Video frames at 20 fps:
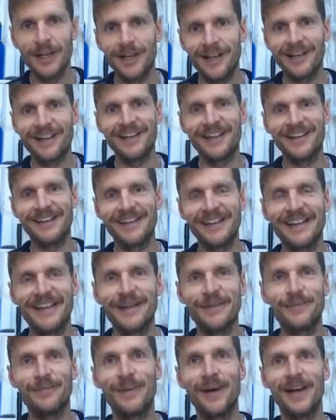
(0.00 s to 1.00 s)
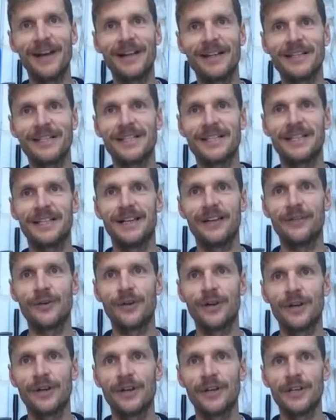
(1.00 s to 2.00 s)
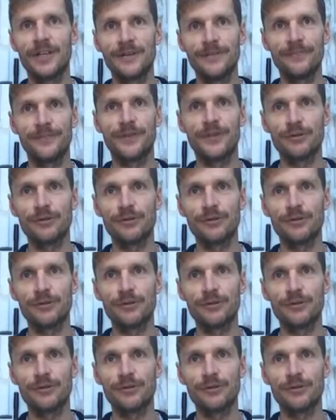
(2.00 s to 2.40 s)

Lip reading: But I've got to kind of